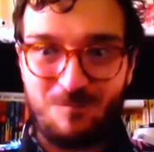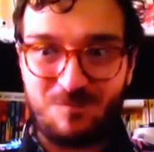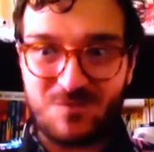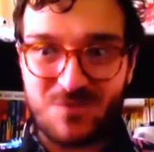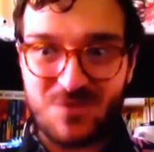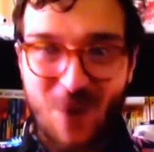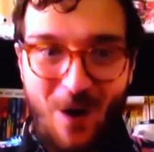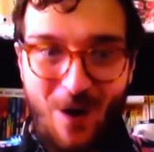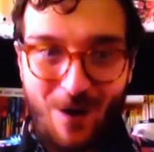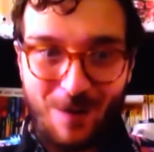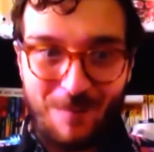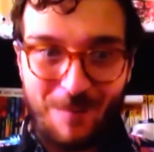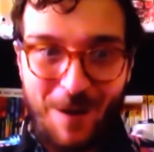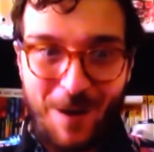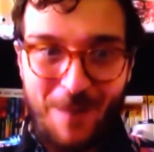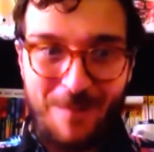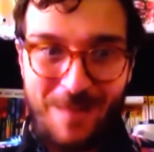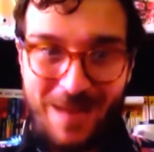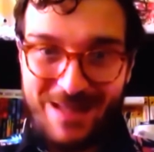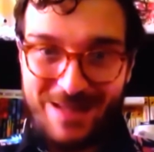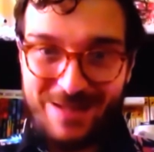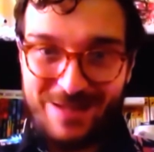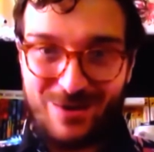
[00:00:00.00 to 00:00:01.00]
talk
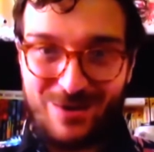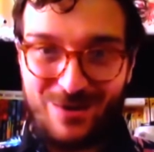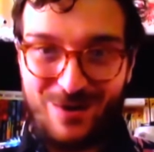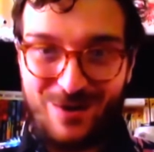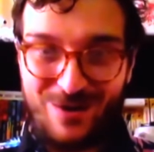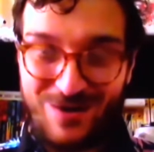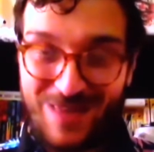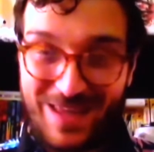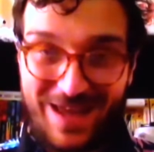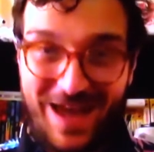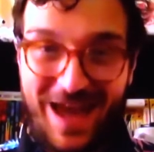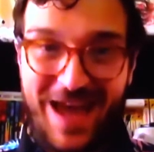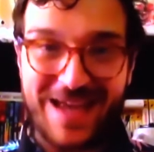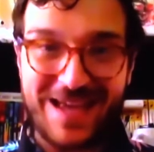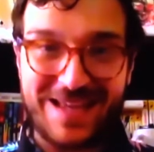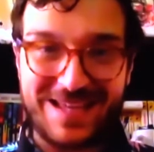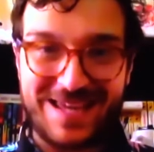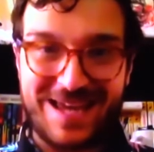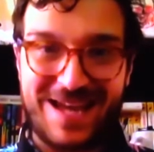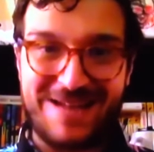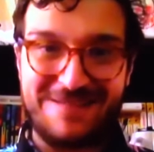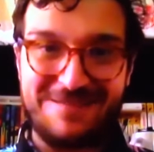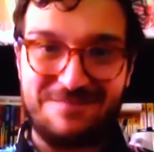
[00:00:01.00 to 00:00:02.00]
about Mandalore, and I
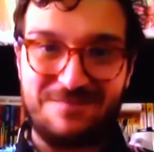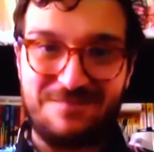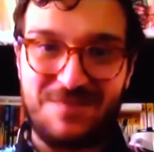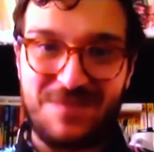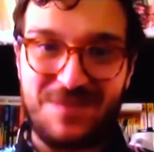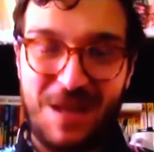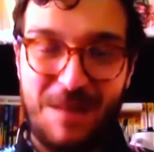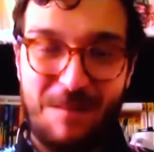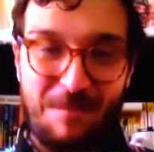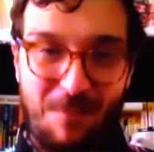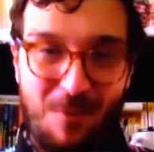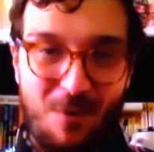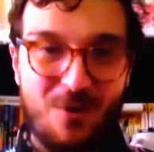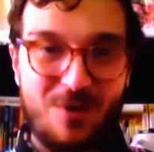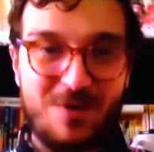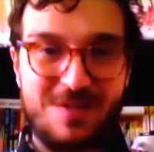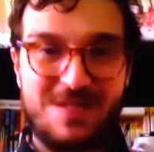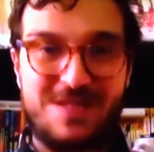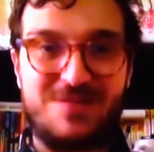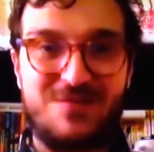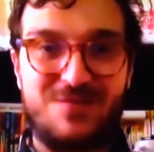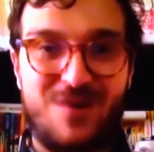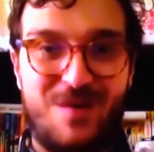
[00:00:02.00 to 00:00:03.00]
get
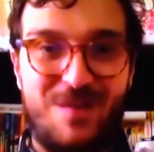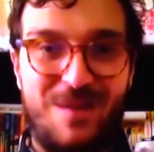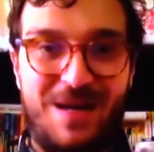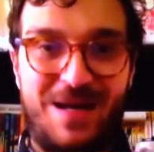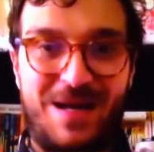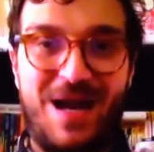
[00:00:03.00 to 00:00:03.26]
importance from it.